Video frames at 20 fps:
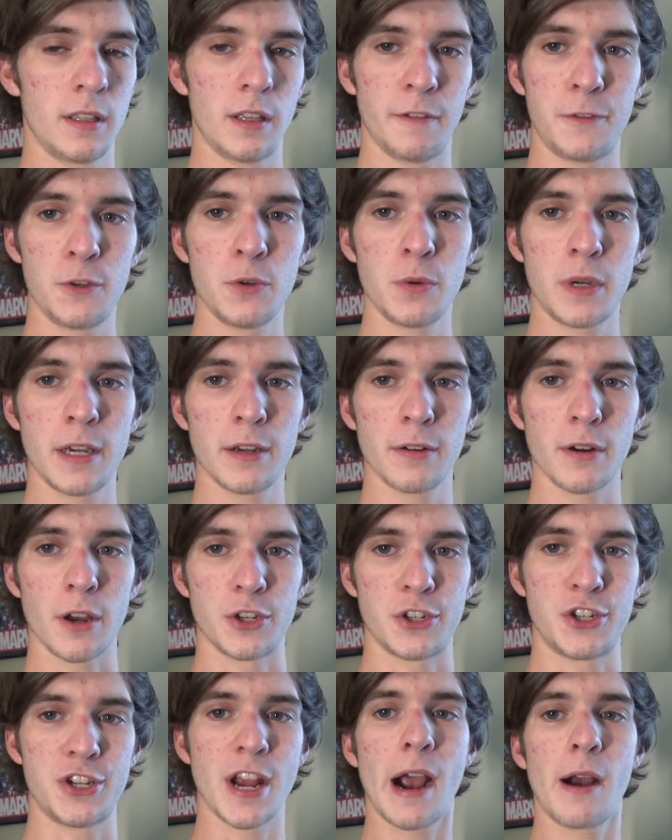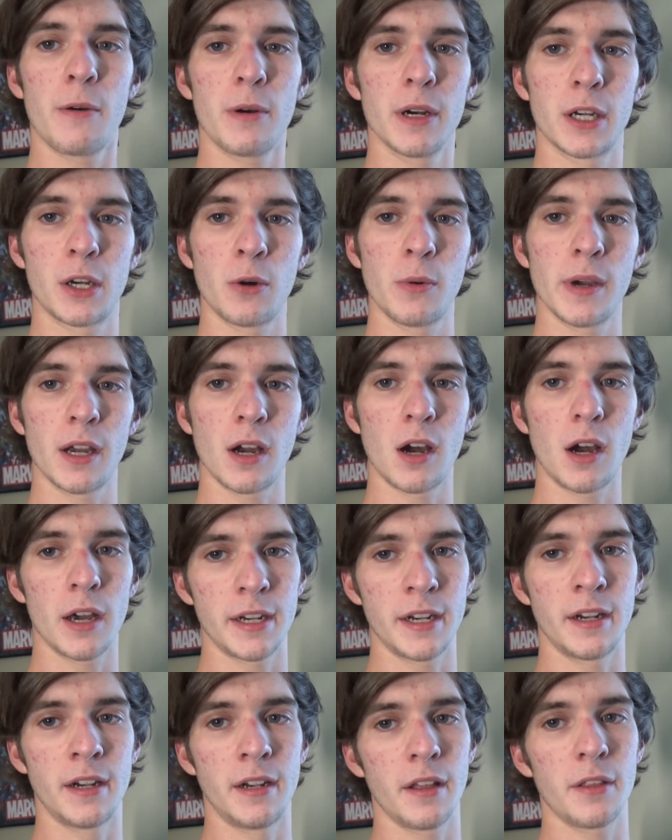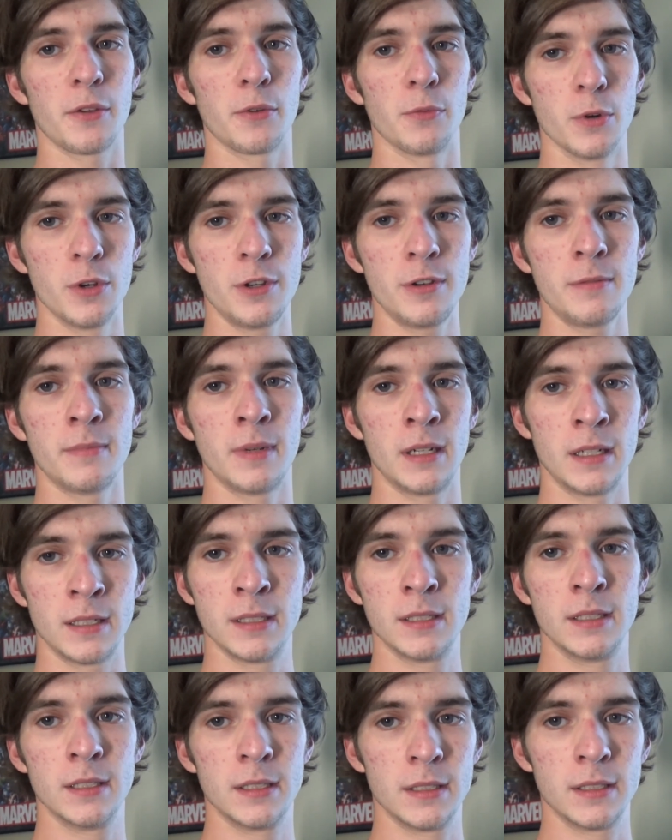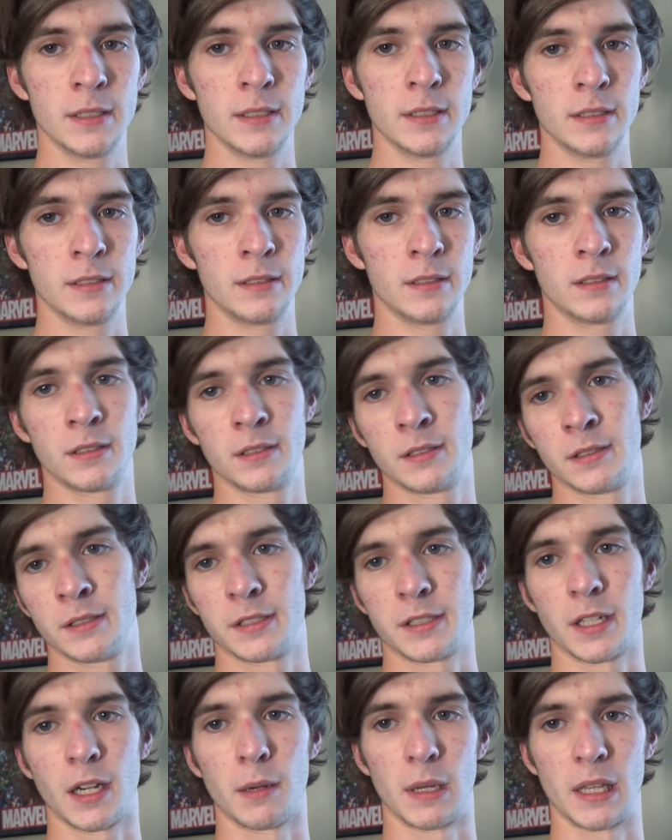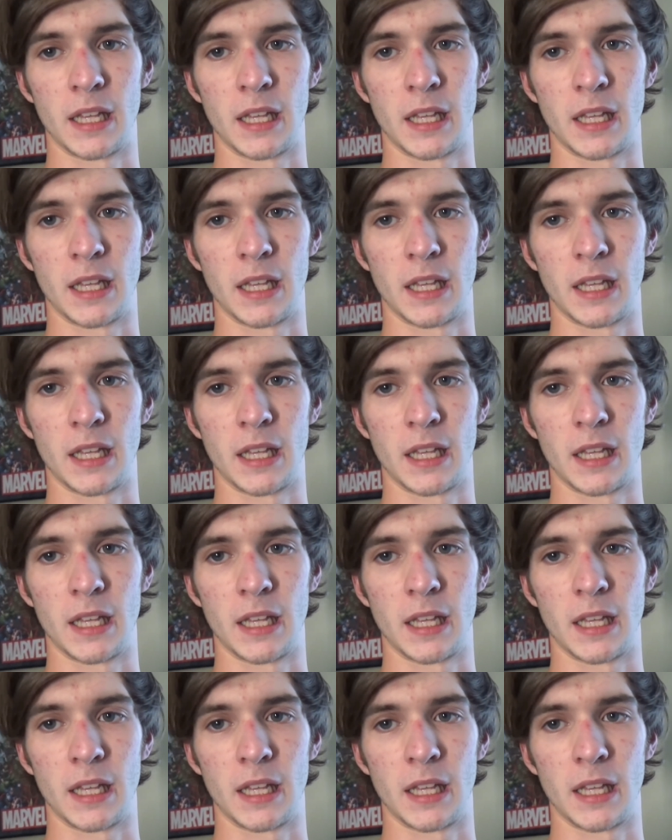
If you hear a shower going on in another room, sorry about